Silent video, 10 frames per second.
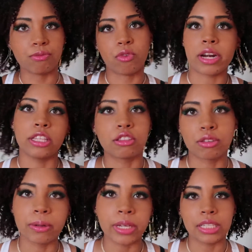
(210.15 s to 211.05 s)
running
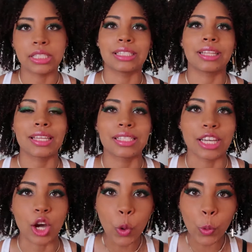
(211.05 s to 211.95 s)
through it because it's nice
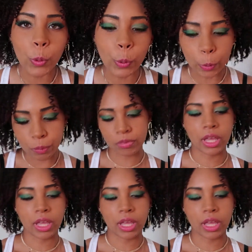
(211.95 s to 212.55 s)
and cool.